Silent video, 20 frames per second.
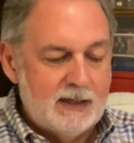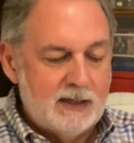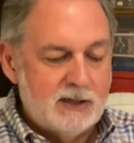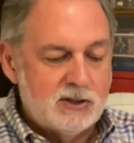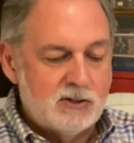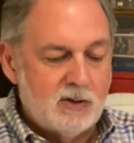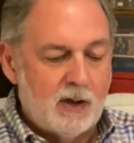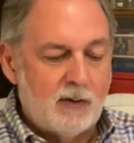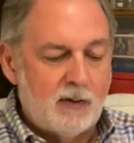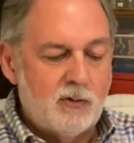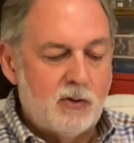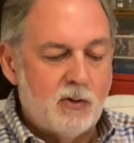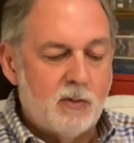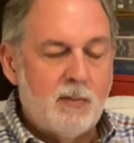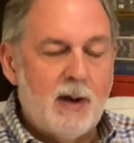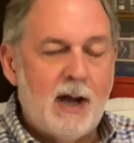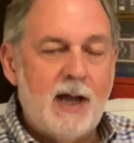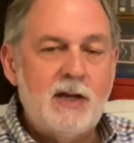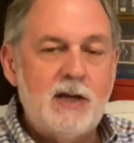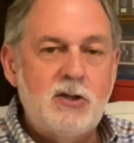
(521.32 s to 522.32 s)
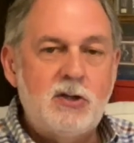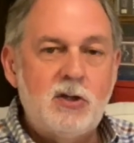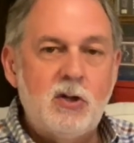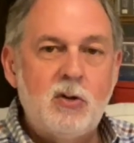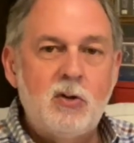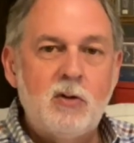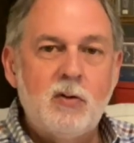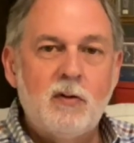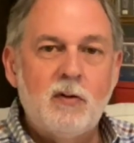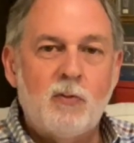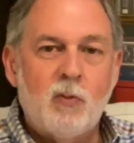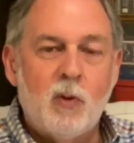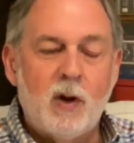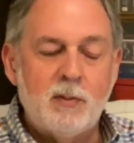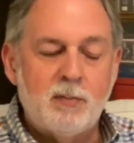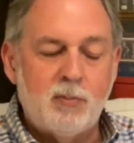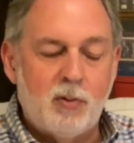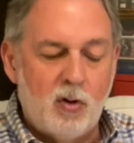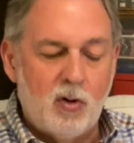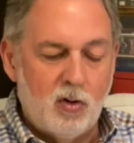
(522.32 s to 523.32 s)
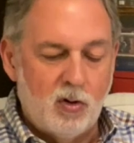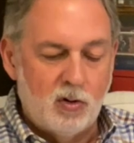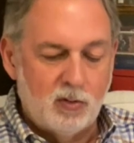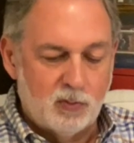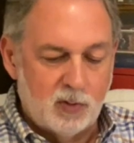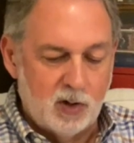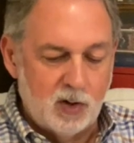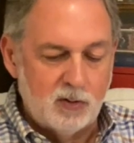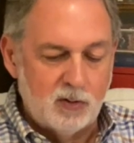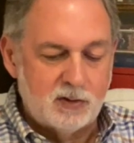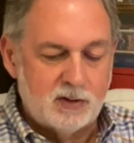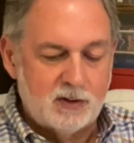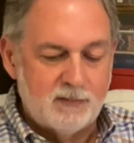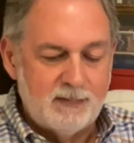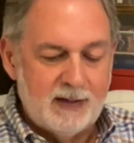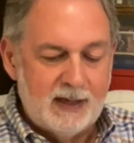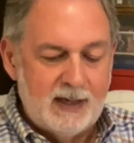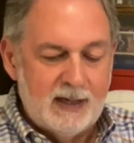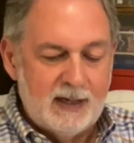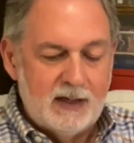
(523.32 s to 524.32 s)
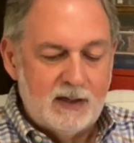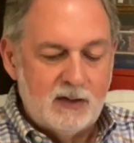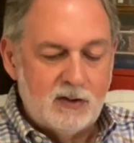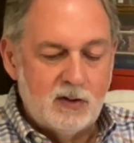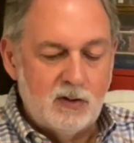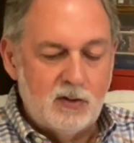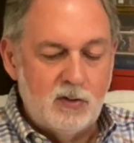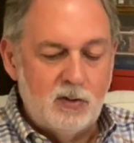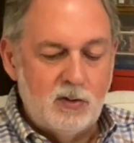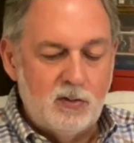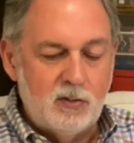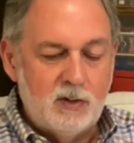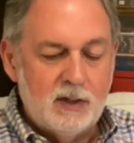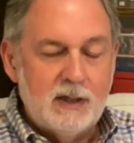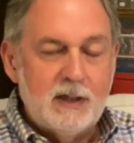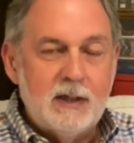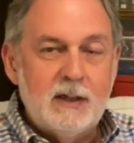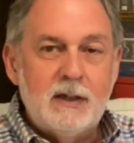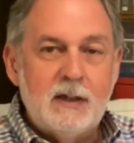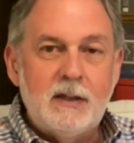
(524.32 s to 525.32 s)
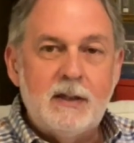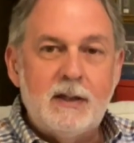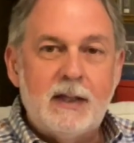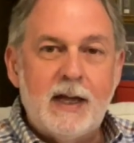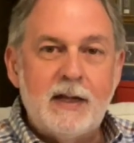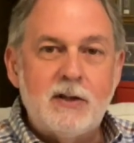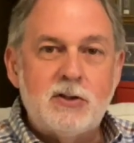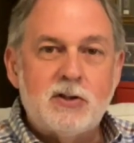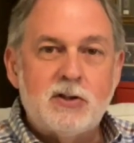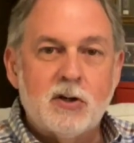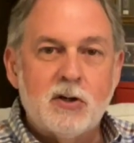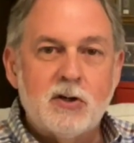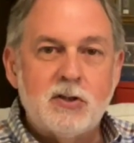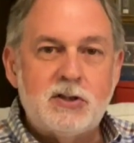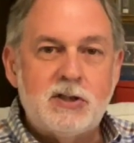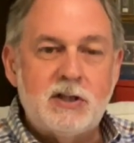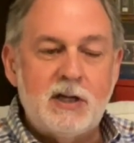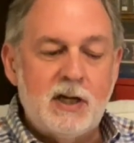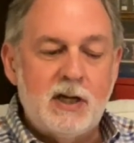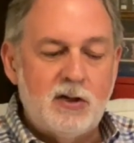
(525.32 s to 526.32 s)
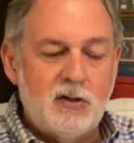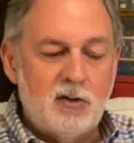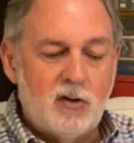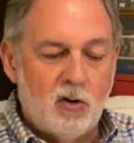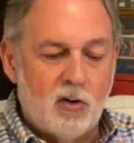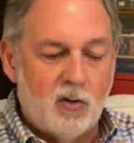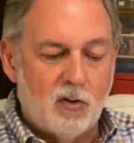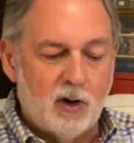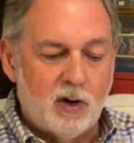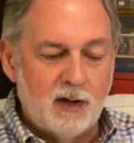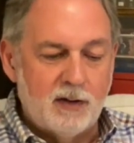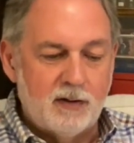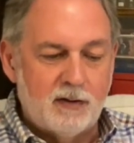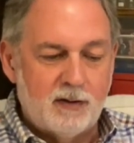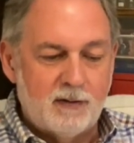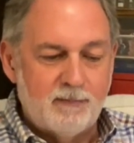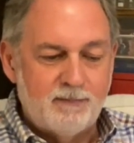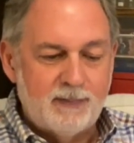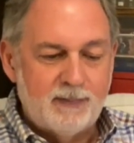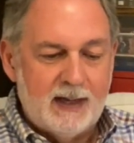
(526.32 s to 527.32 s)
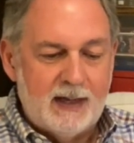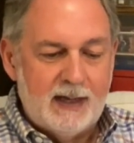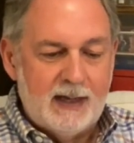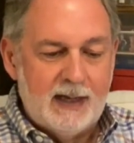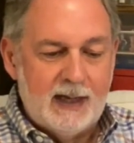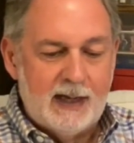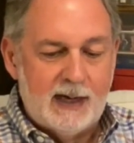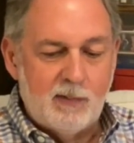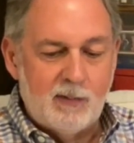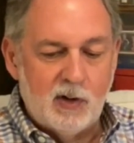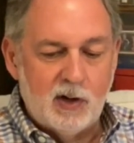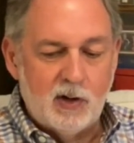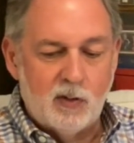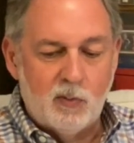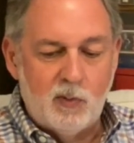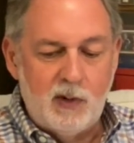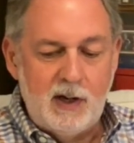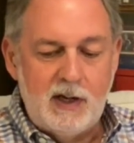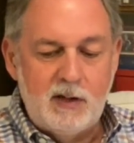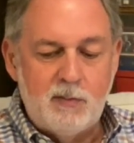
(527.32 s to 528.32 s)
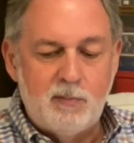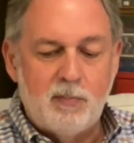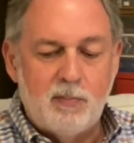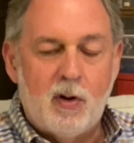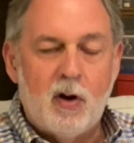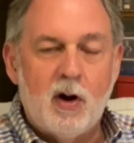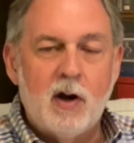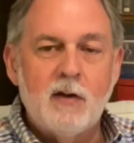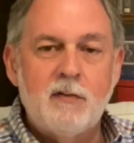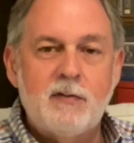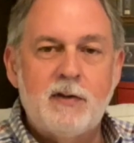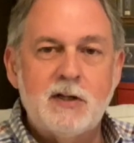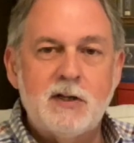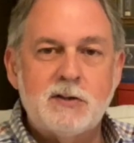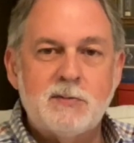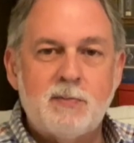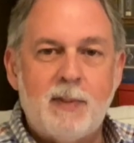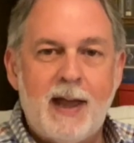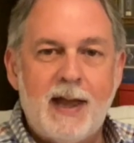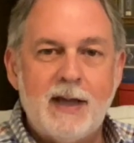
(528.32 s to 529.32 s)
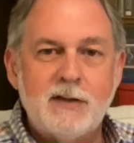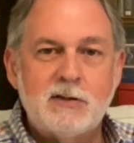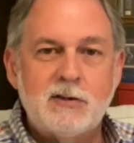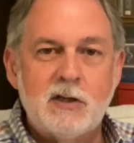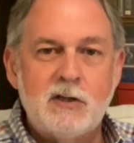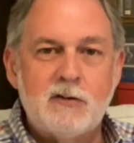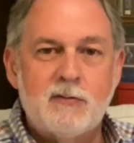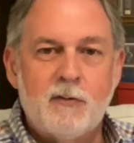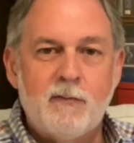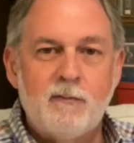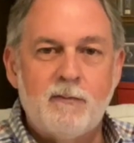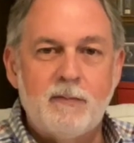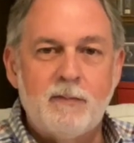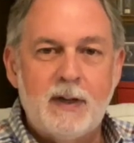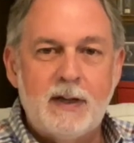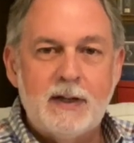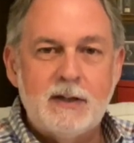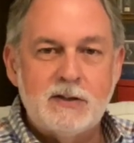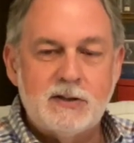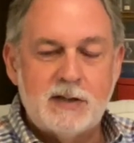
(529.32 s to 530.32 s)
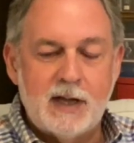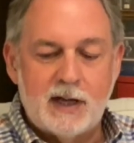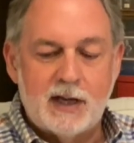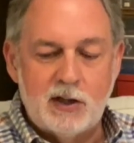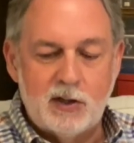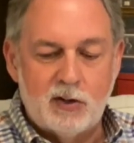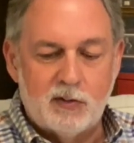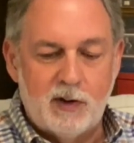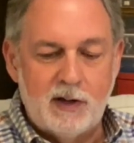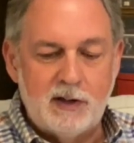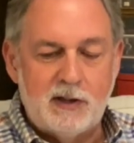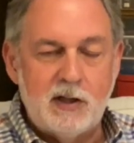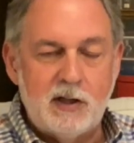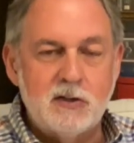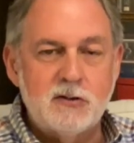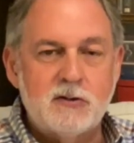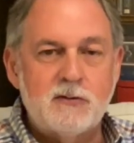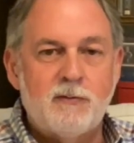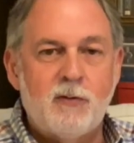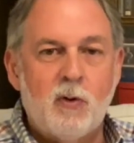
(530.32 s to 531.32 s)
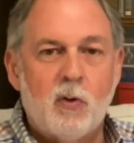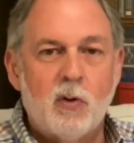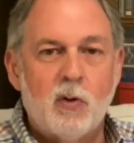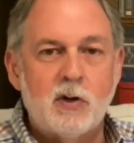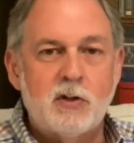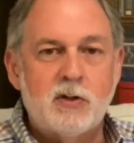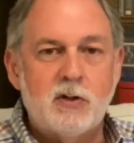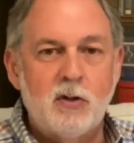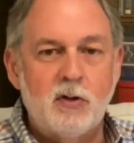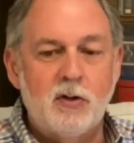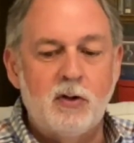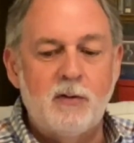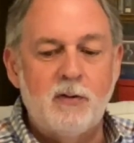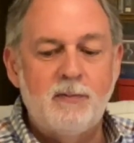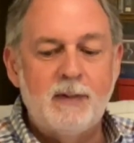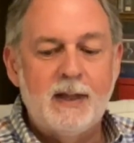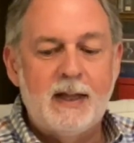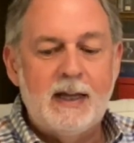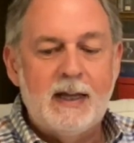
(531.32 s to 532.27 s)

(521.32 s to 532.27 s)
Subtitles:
So I would remind you of what Paul wrote to that church in Corinth. And I want to read part of this passage from 2 Corinthians 4 to you.